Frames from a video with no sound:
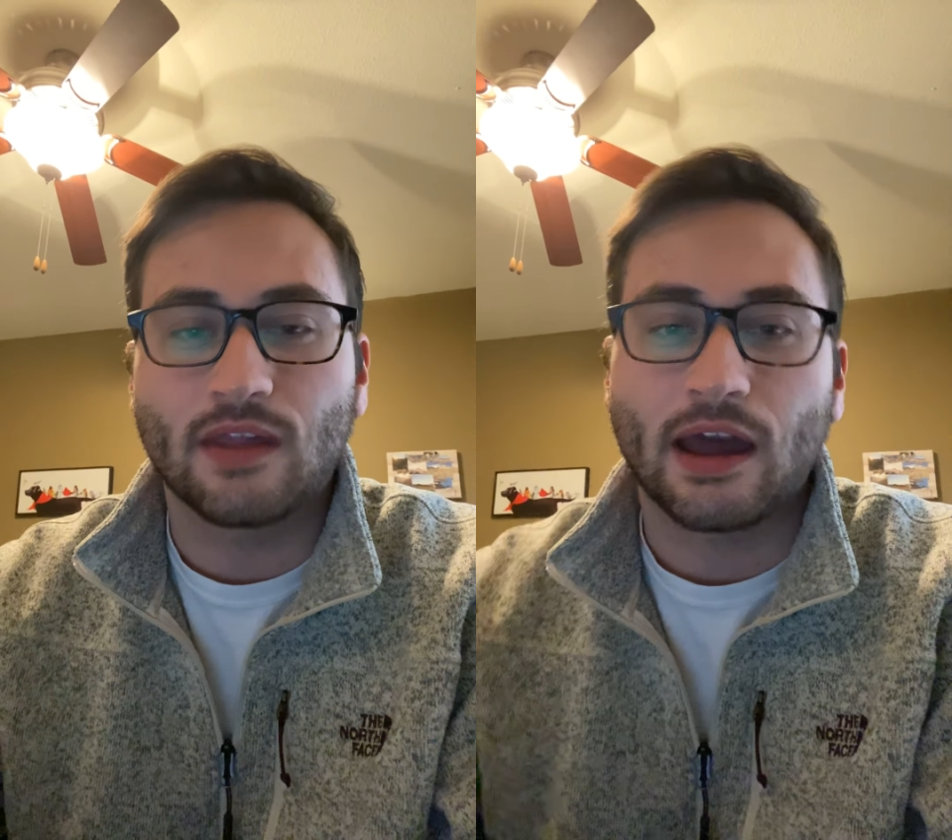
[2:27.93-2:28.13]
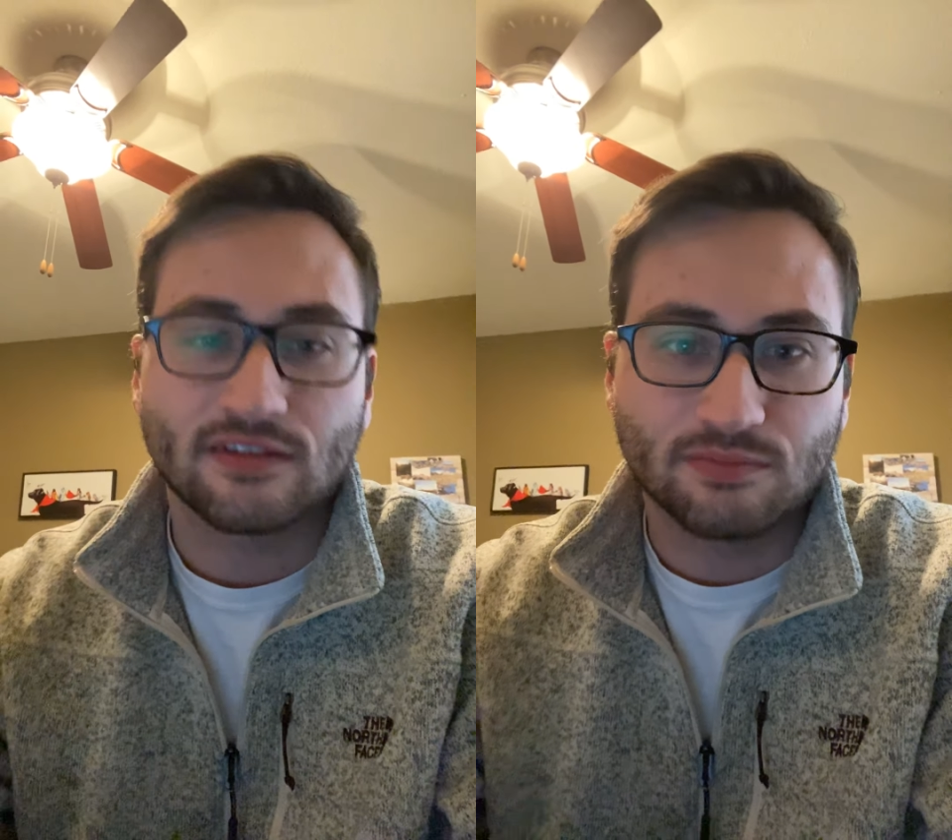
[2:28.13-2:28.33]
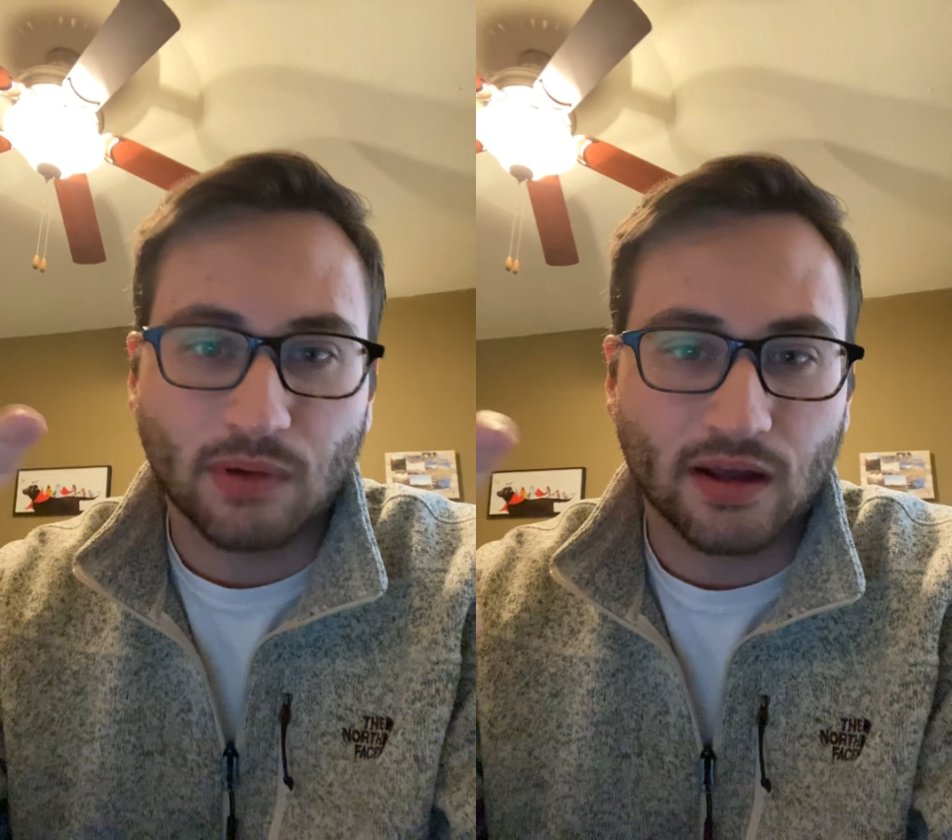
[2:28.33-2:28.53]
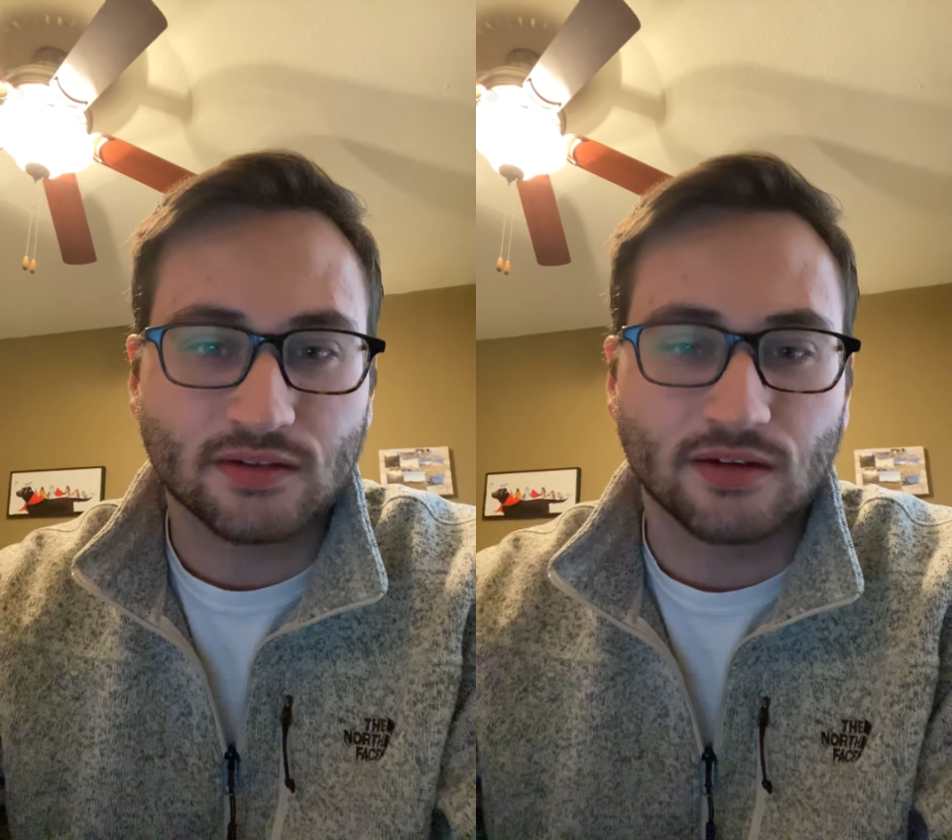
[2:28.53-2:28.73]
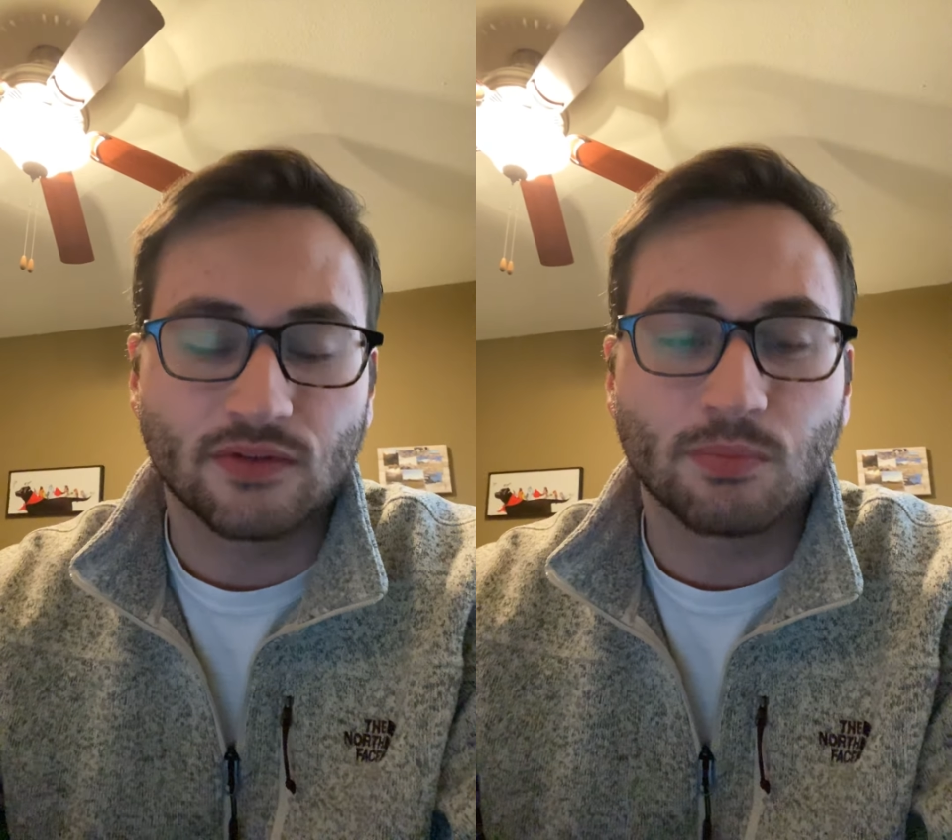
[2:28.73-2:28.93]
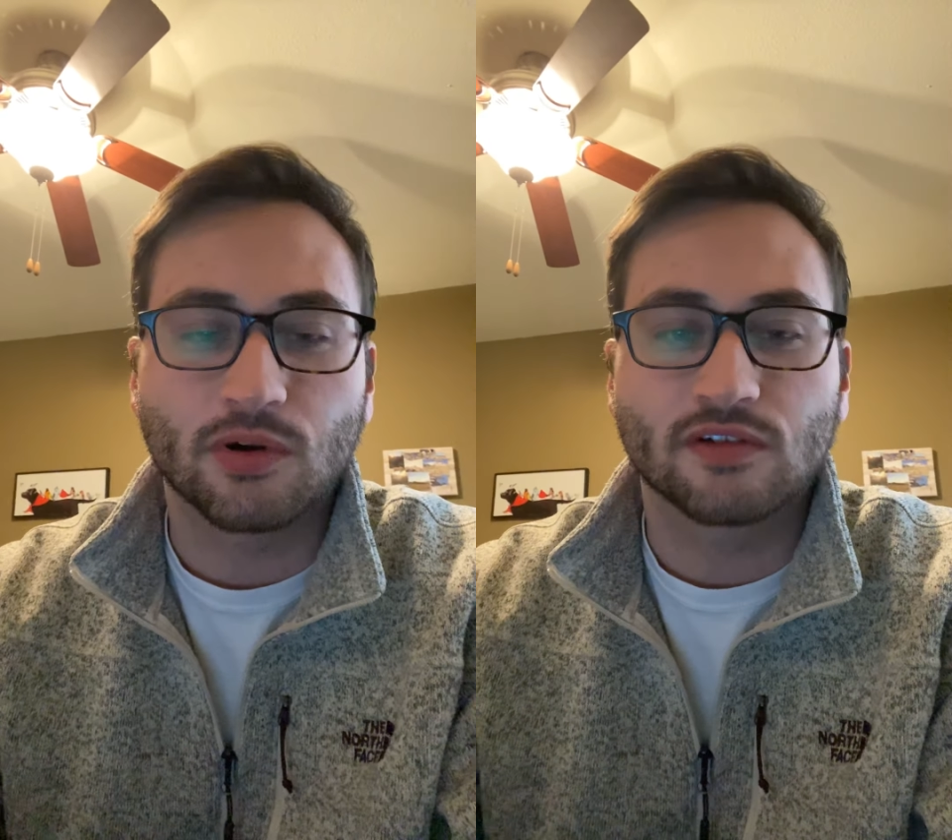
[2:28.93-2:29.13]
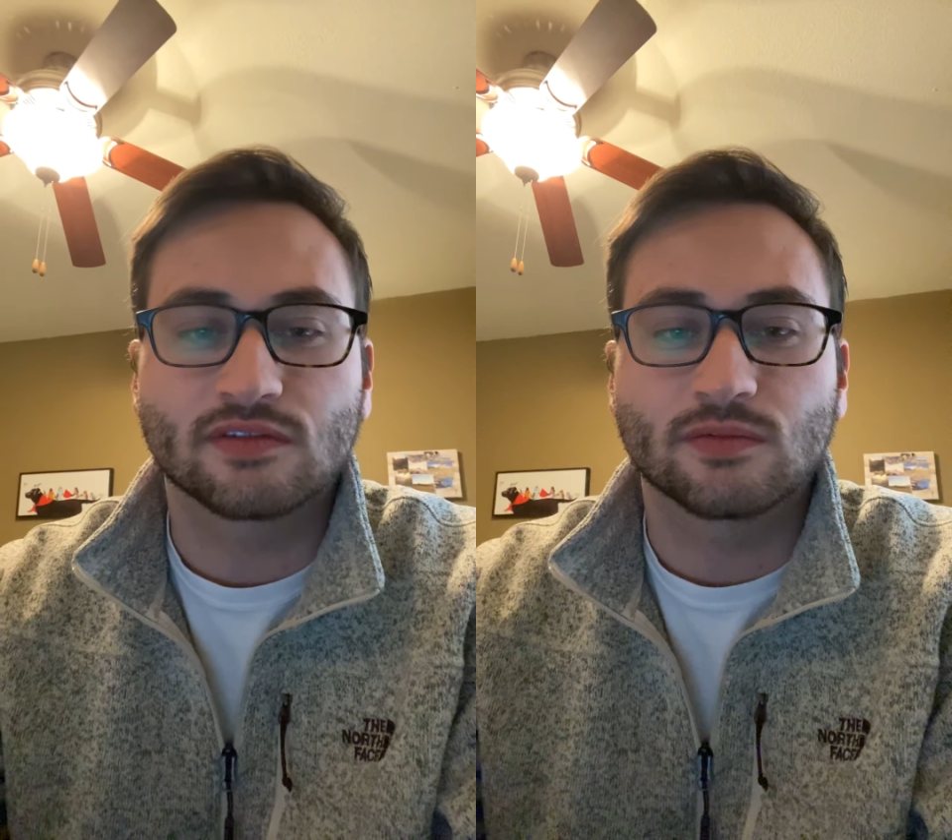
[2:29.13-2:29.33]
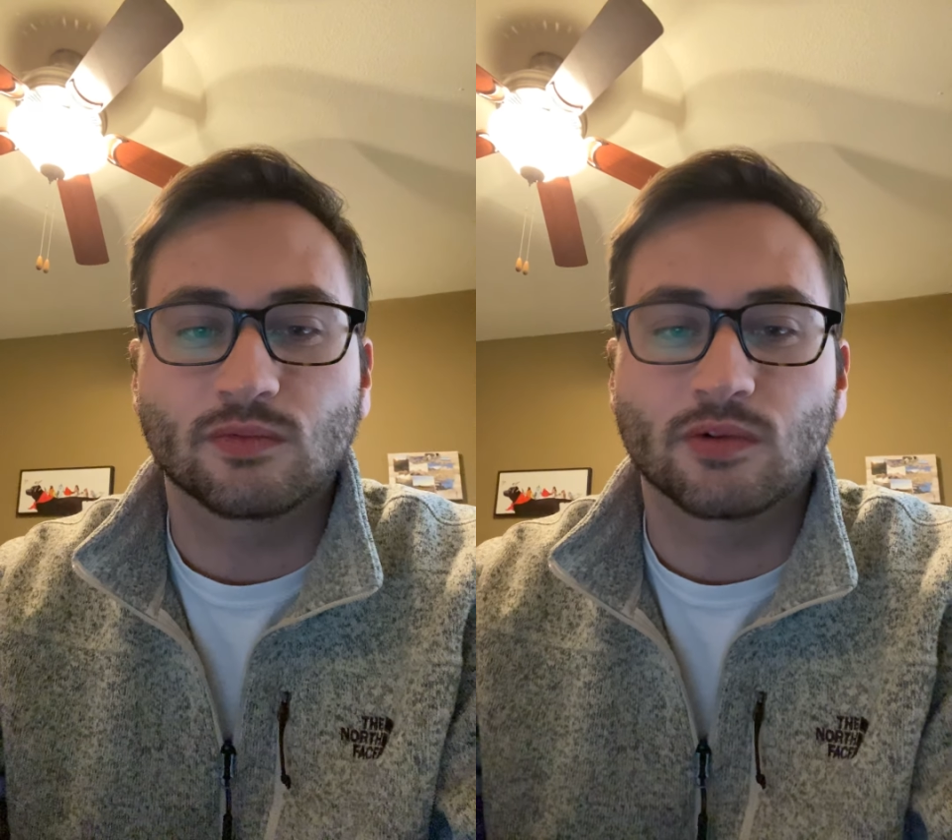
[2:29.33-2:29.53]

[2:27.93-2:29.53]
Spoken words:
aspect of the person